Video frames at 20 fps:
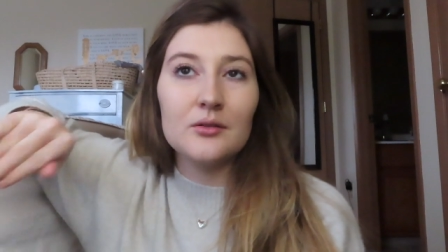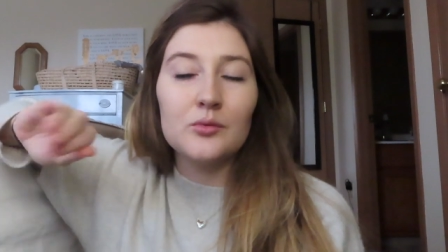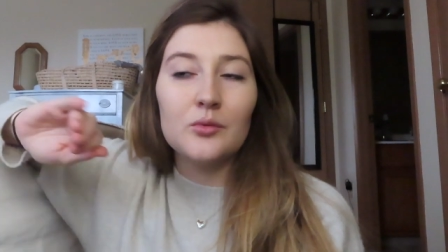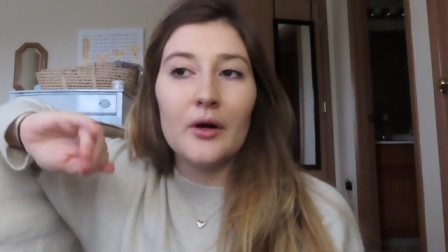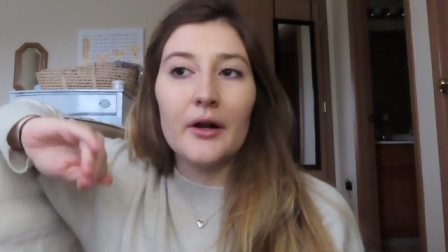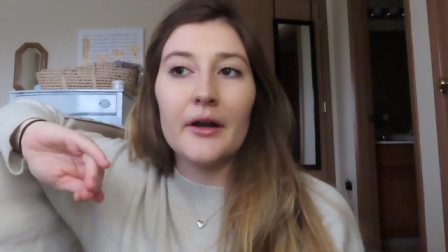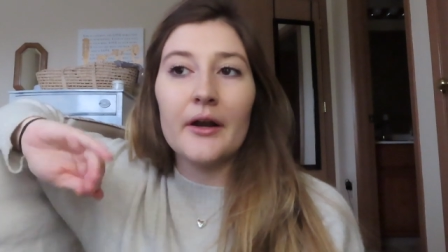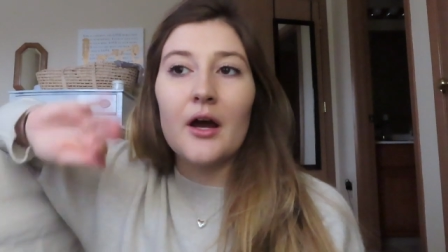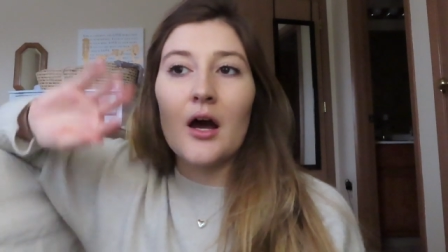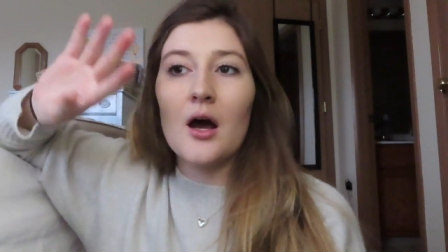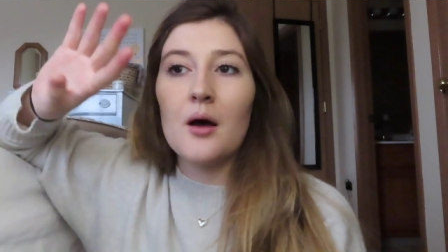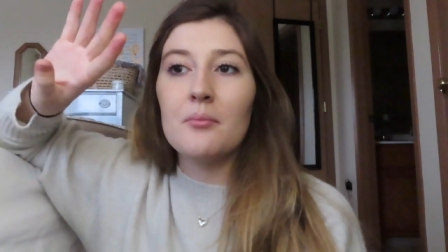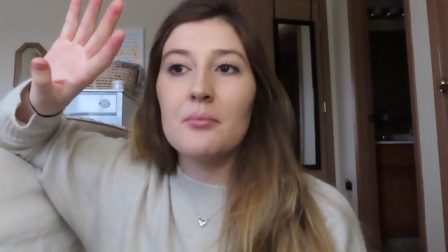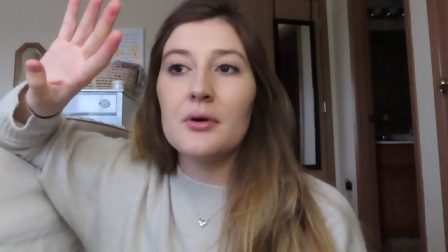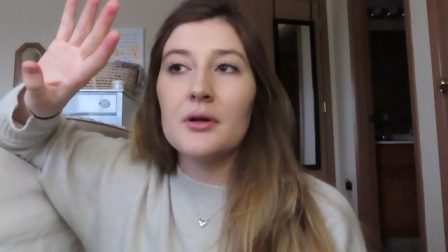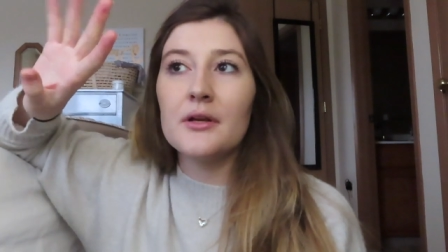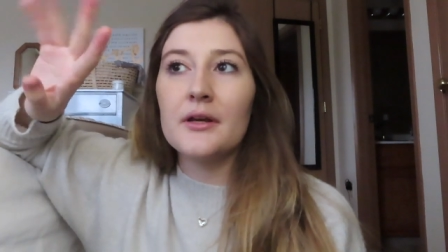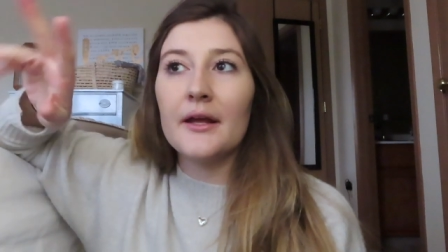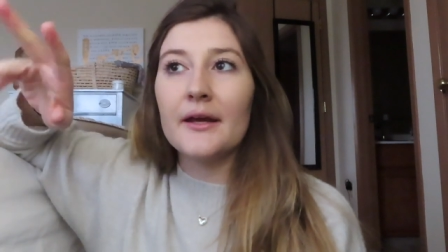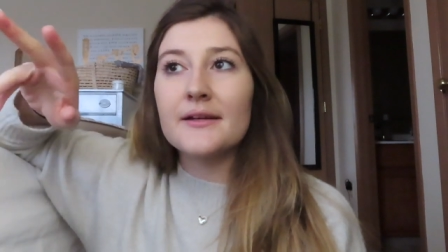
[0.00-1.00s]
one up
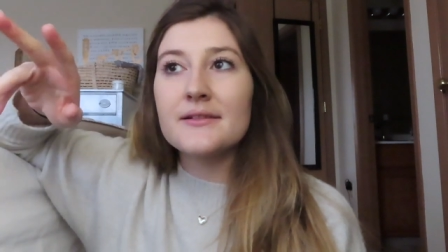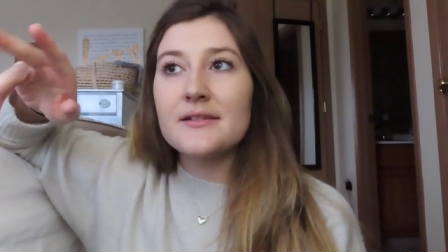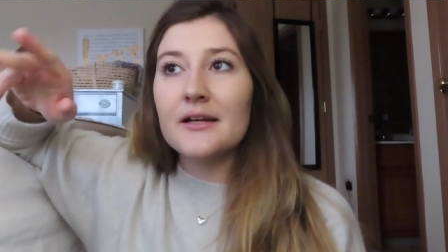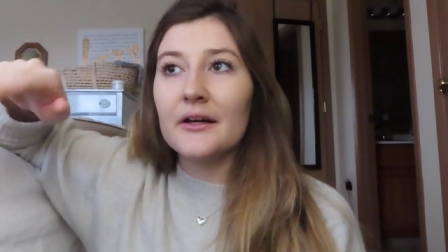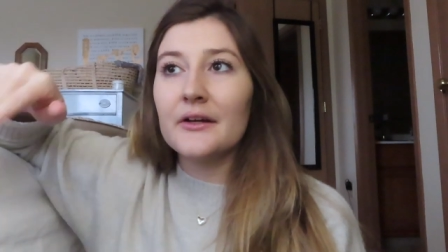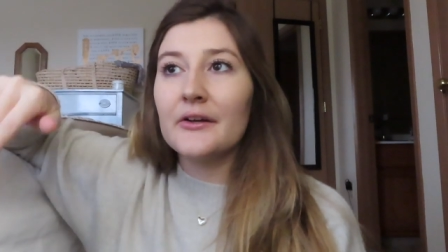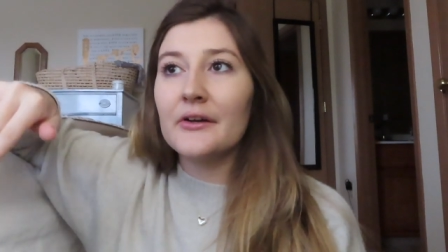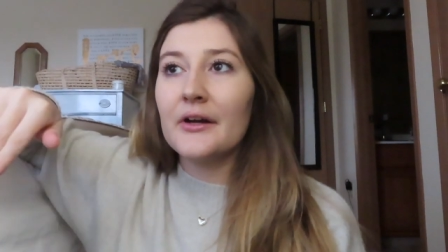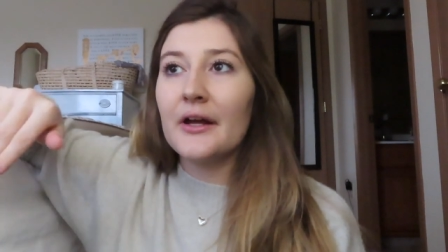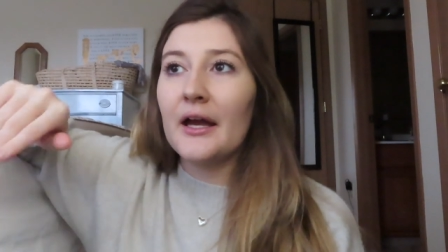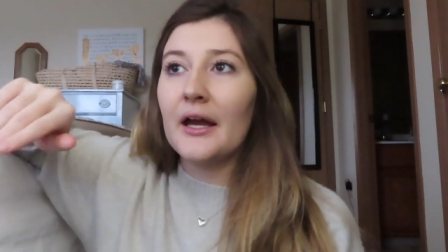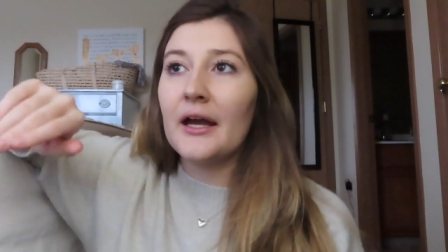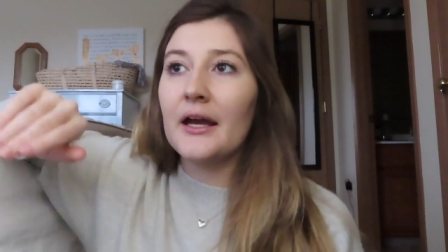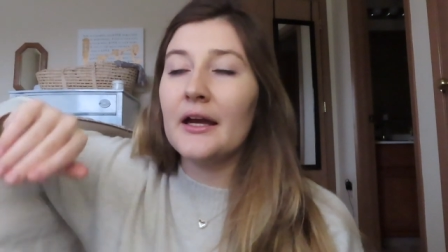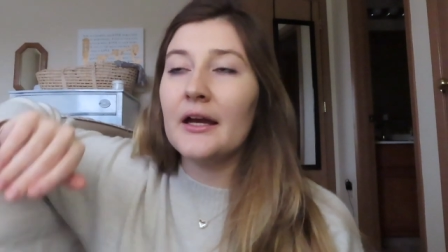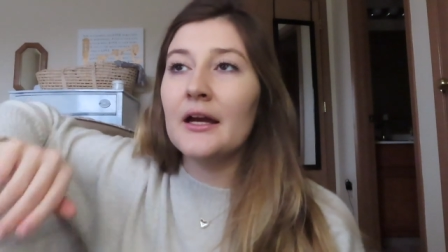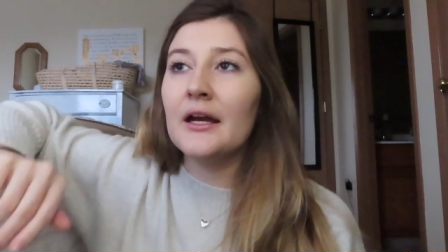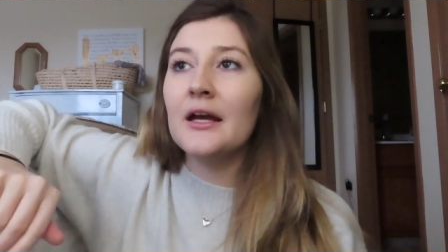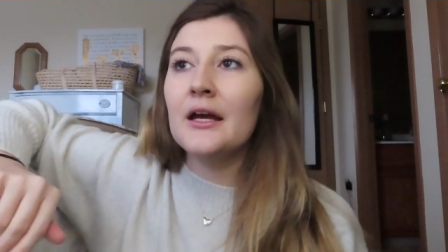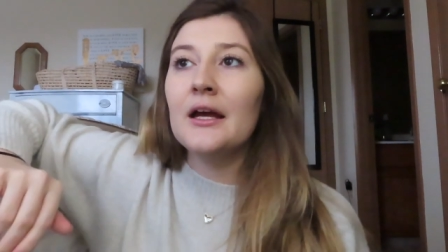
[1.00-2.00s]
next
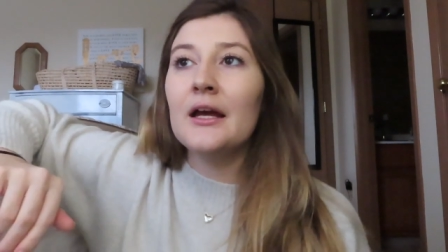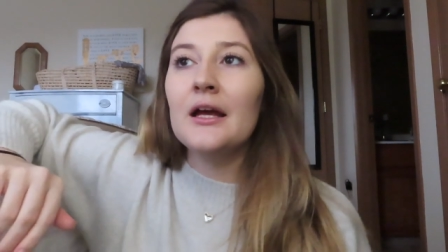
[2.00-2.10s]
Saturday